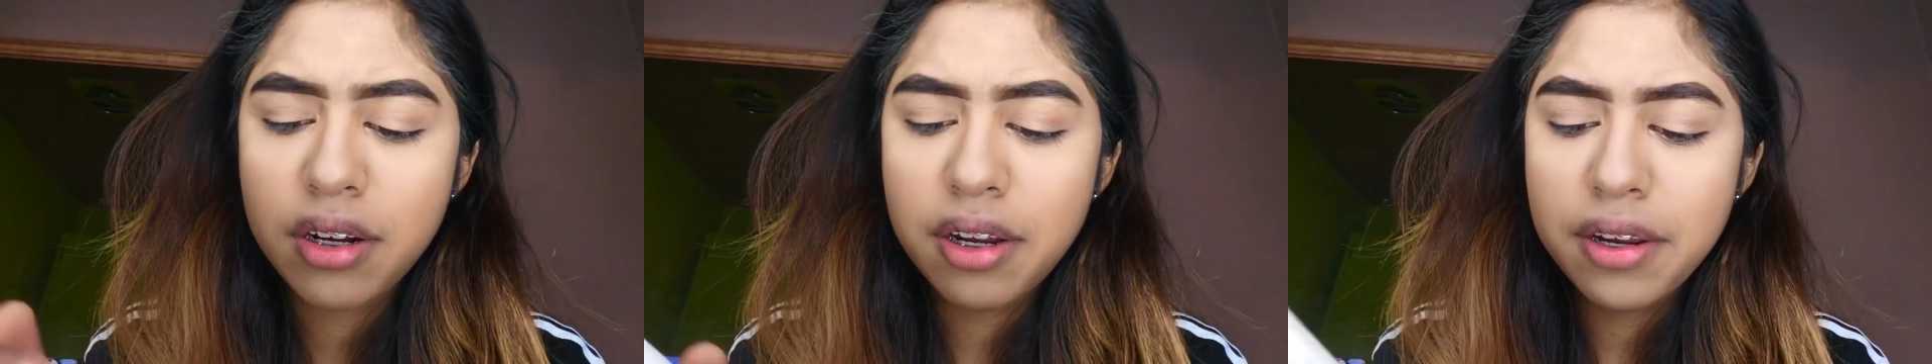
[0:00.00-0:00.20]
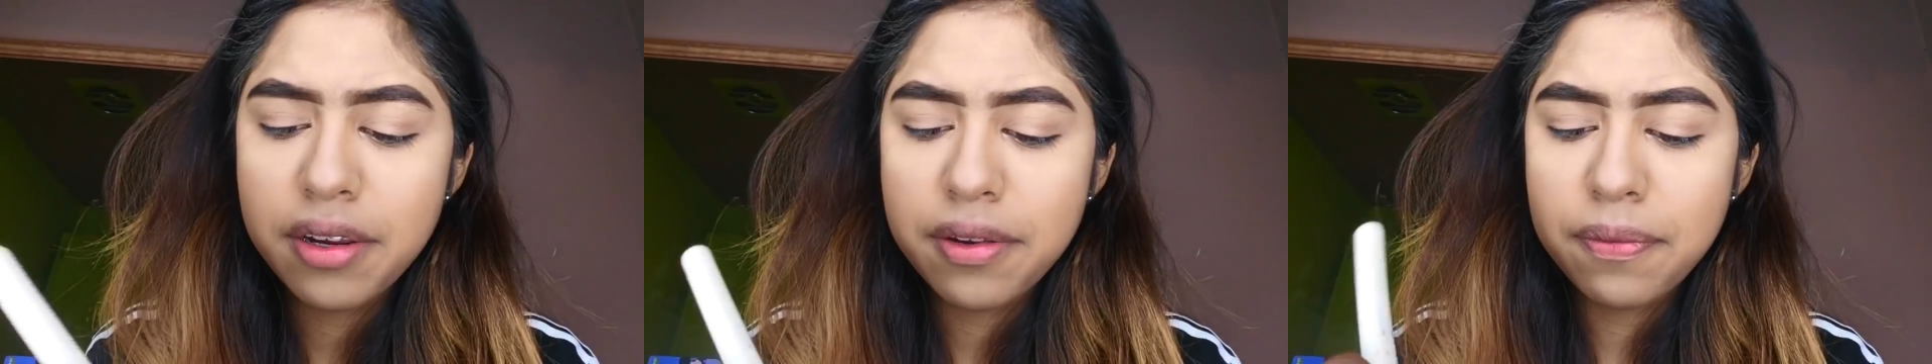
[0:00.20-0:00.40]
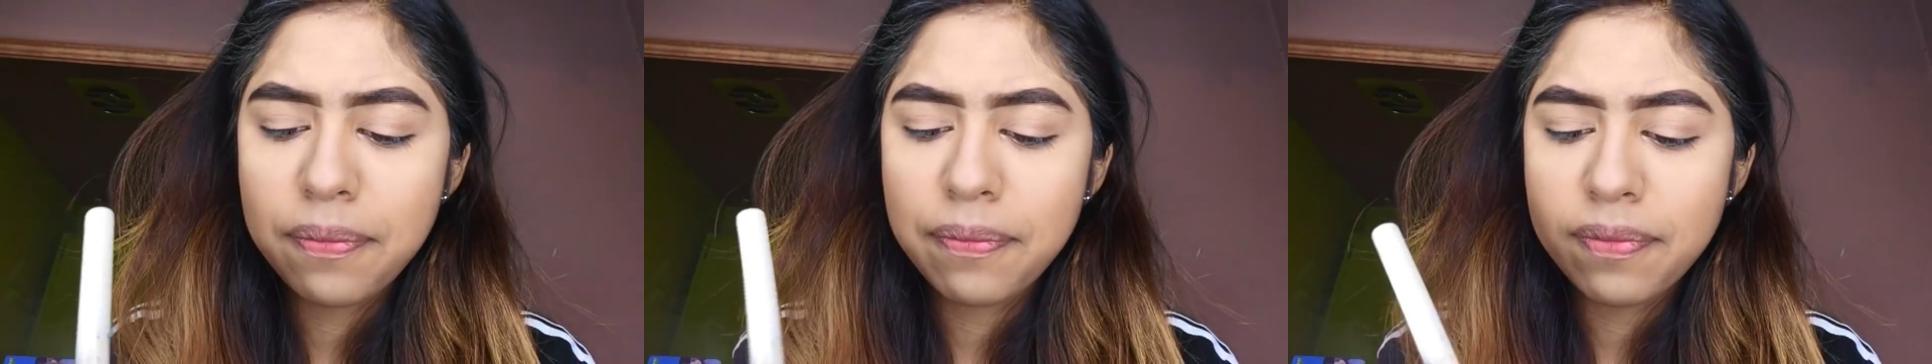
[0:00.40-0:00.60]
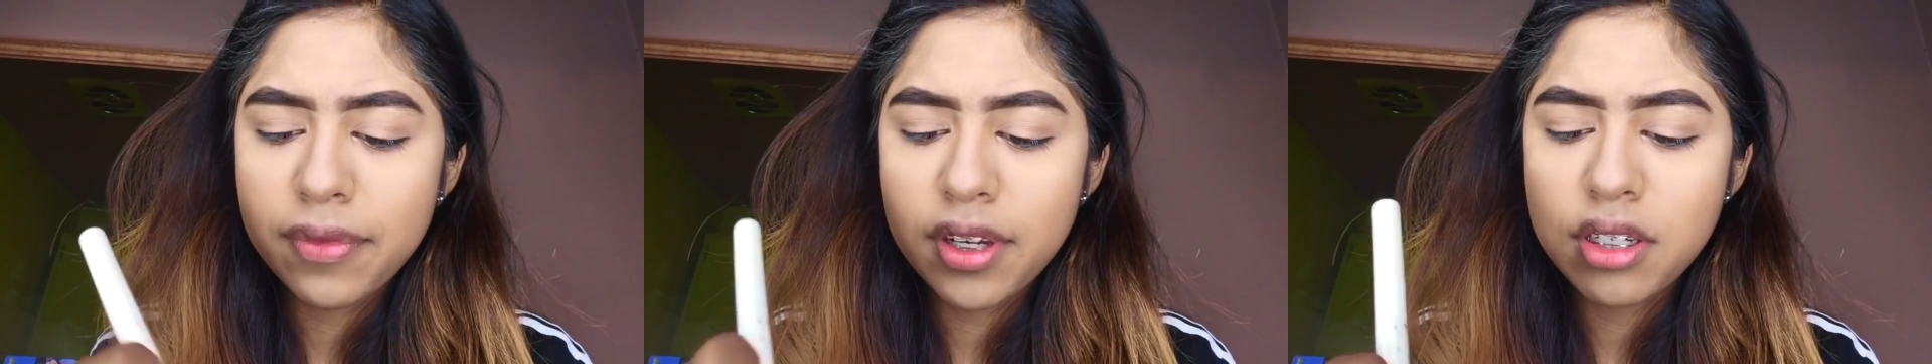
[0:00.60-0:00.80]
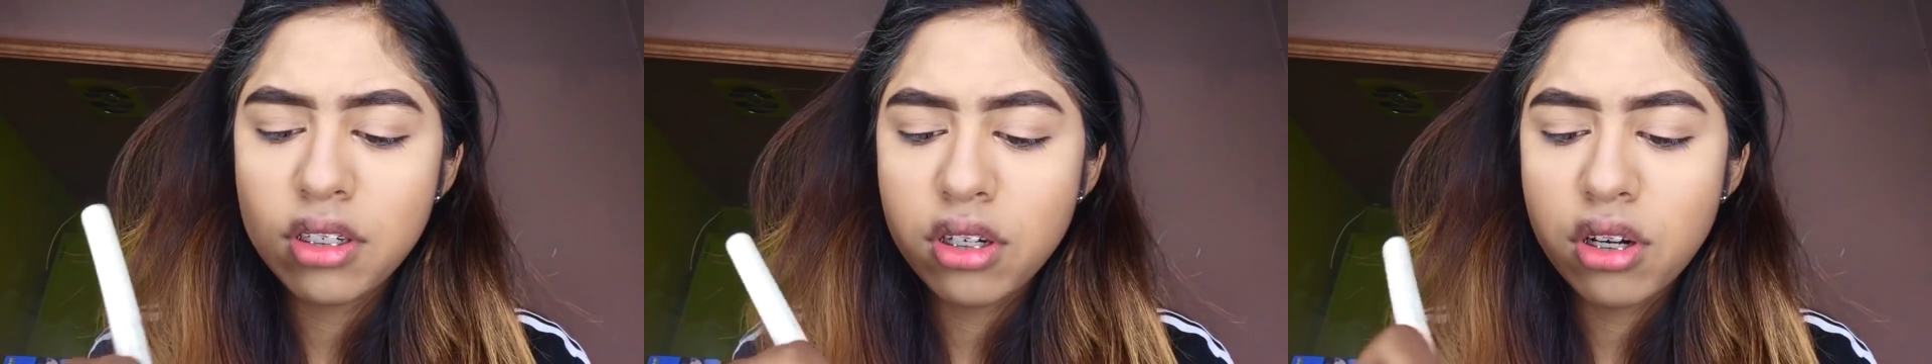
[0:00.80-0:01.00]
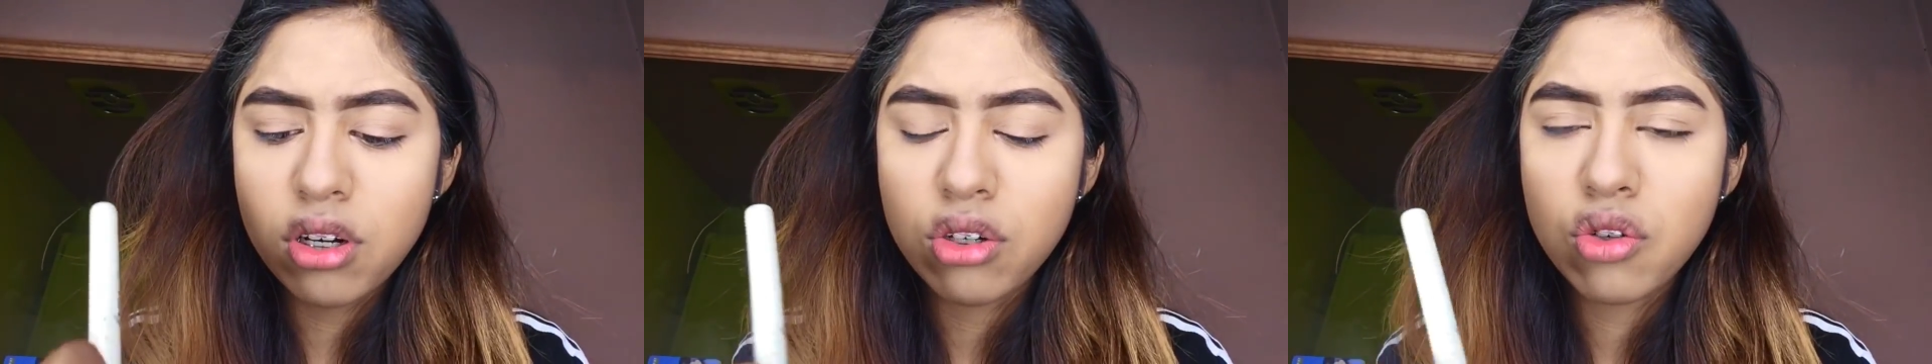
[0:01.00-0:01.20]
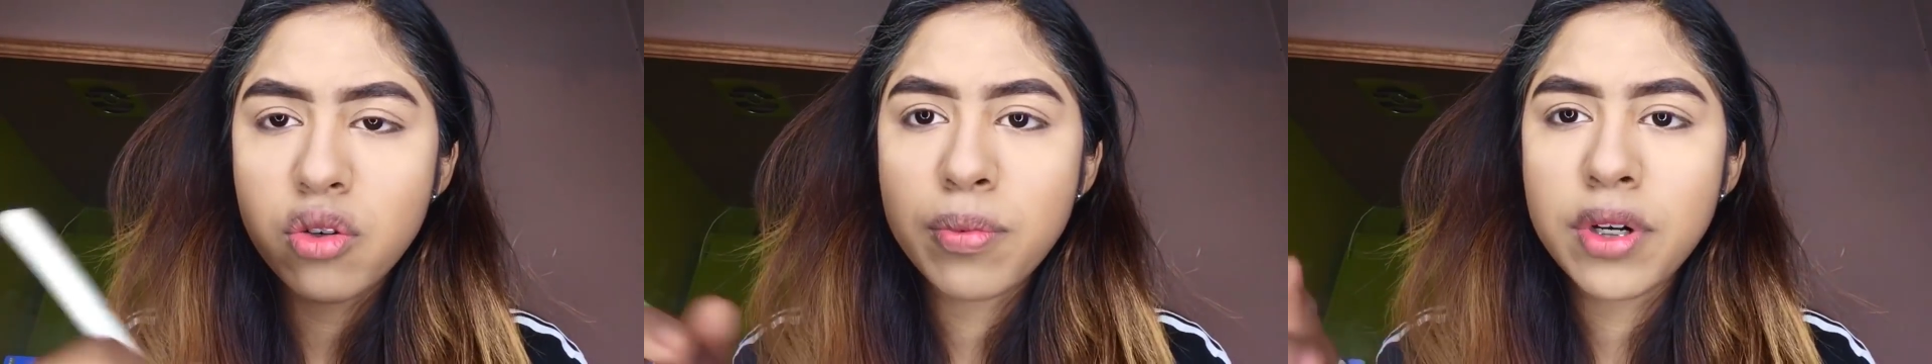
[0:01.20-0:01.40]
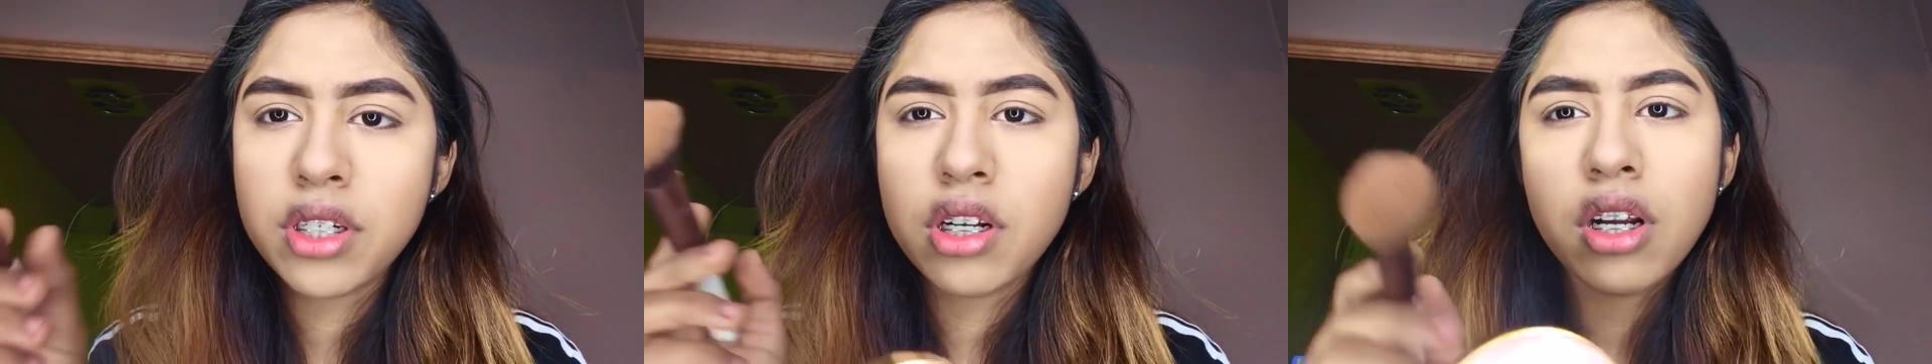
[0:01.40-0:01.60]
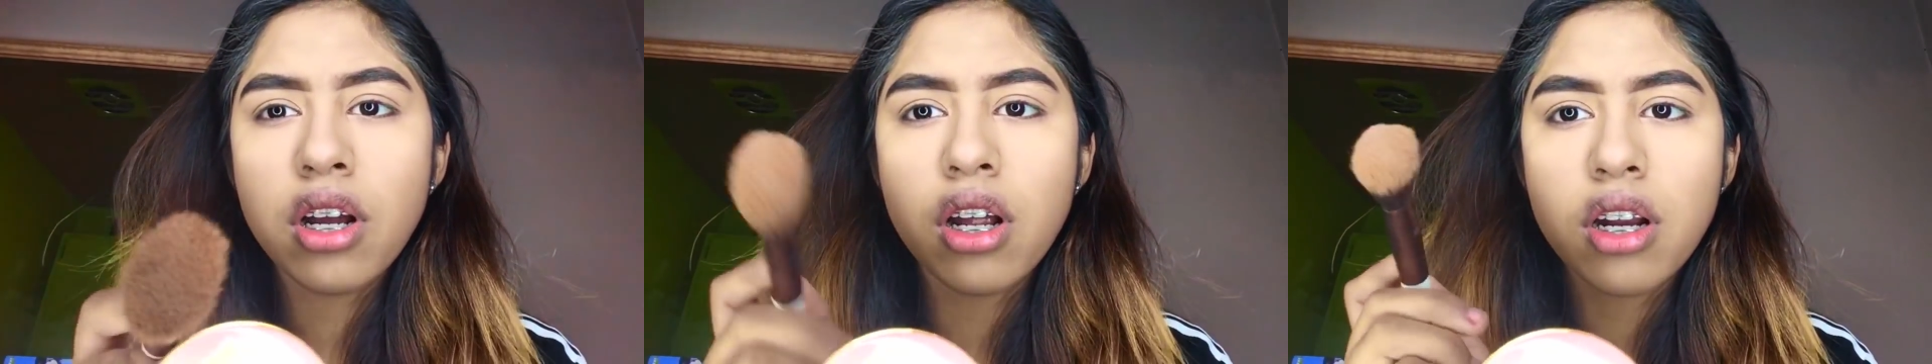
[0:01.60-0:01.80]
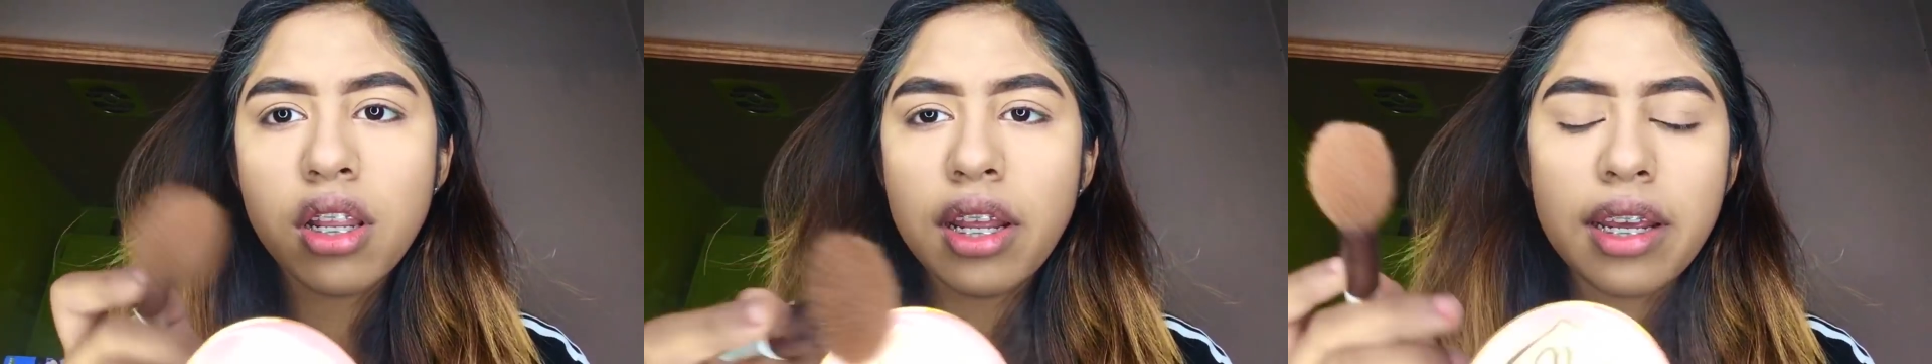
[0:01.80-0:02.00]
And it's a contour brush I
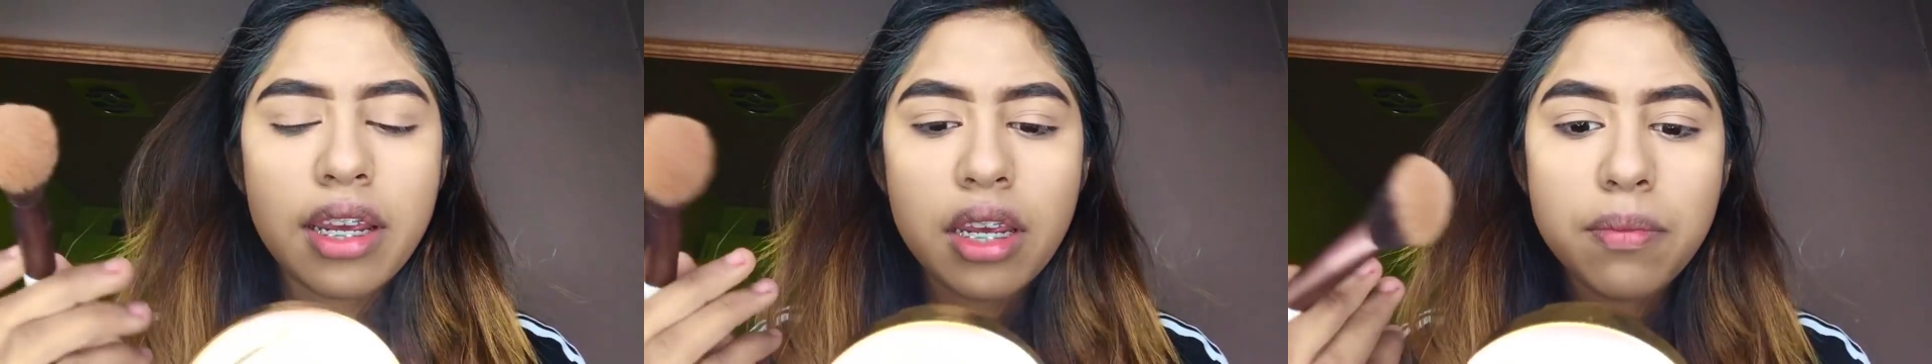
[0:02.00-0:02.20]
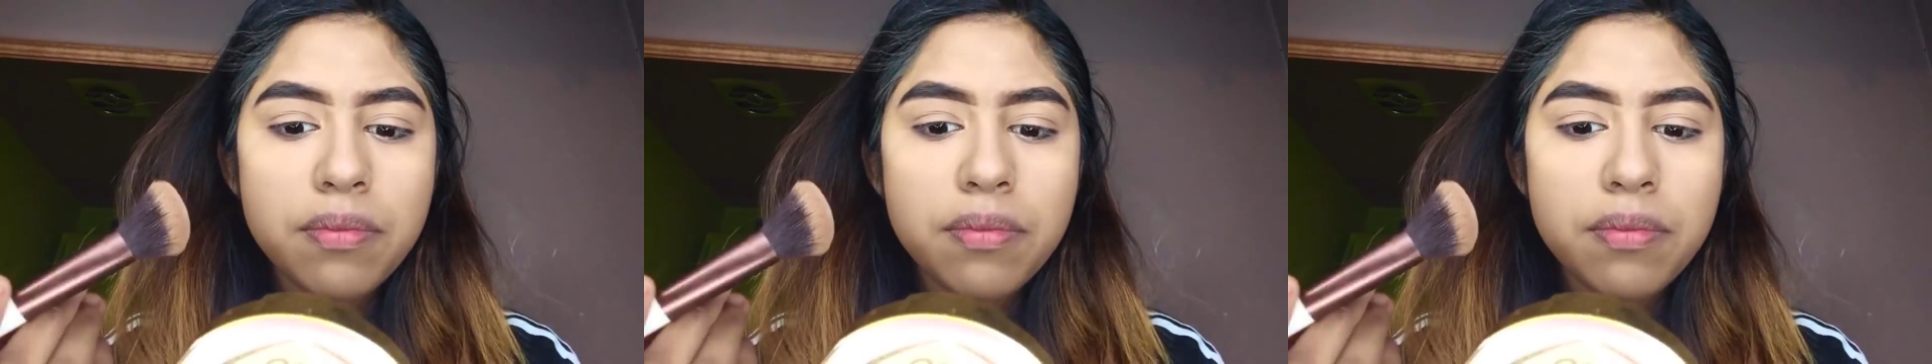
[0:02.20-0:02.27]
got in like